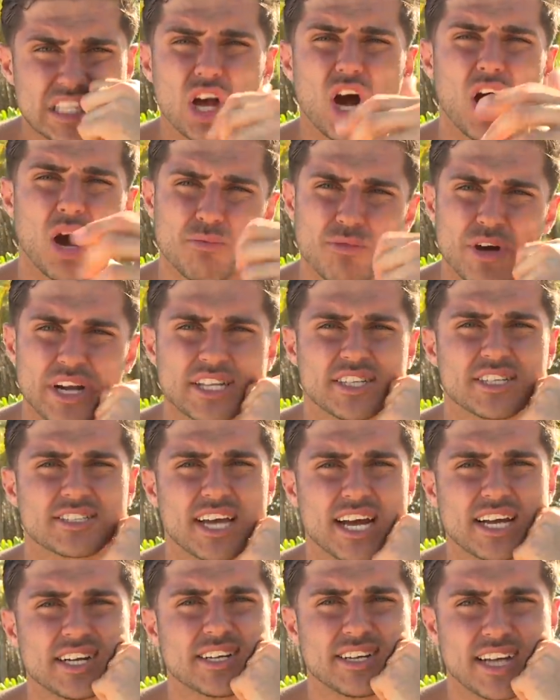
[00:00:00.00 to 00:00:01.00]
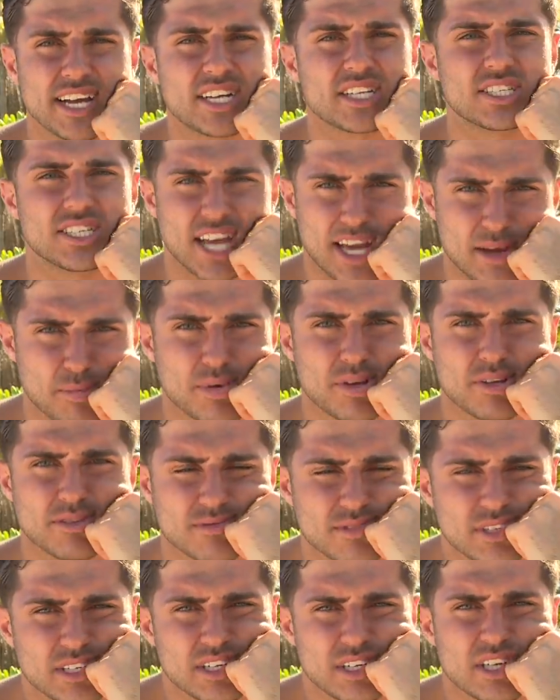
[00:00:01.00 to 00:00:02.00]
I'm ready to take the next step.
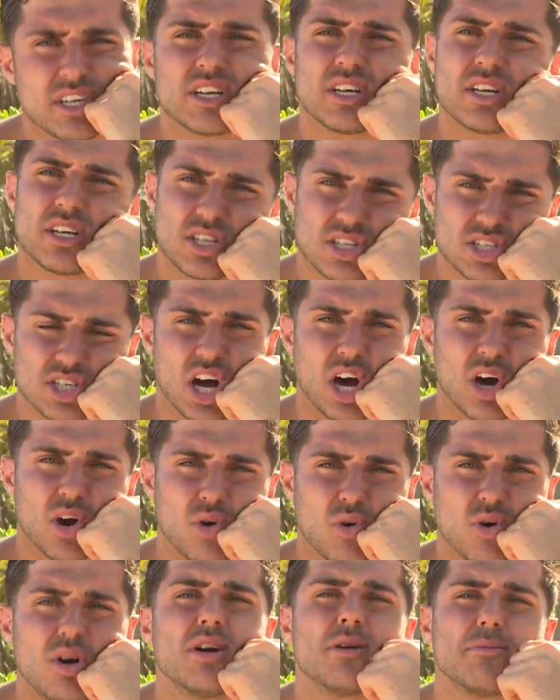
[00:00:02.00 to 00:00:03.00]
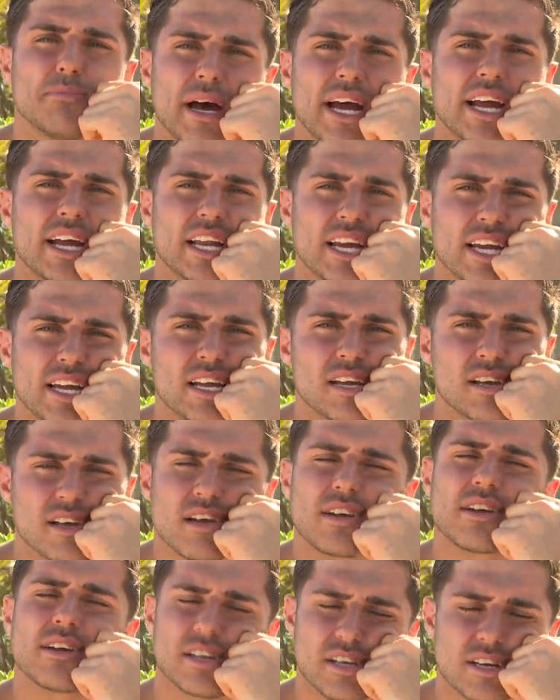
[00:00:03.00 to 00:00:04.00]
So, Bailey,
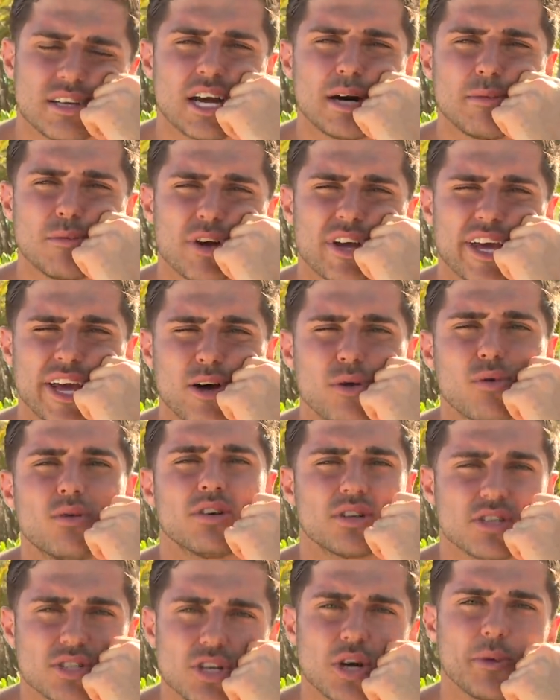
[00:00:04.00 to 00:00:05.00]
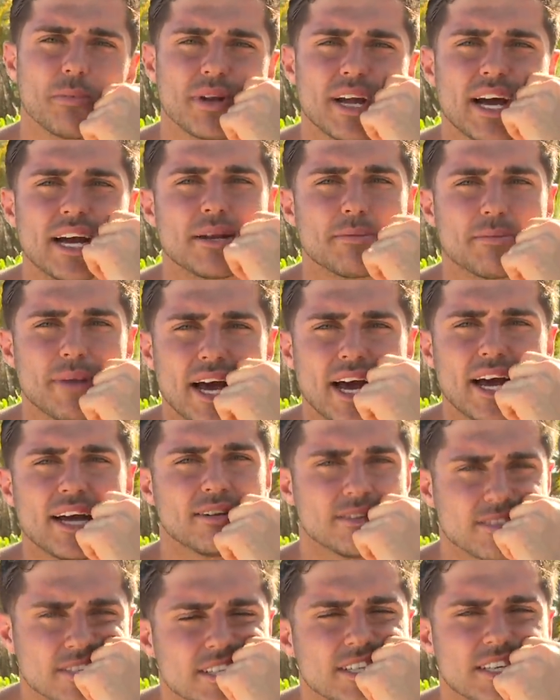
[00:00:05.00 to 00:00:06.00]
come on girl, stop playing about.
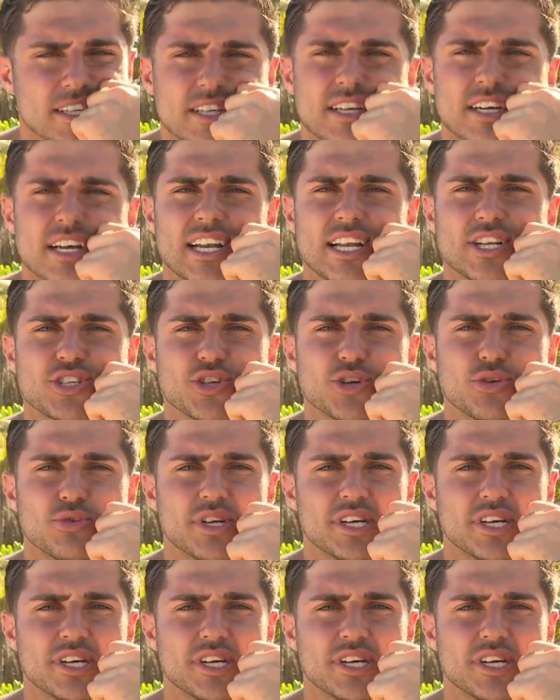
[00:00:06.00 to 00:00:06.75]
Let's do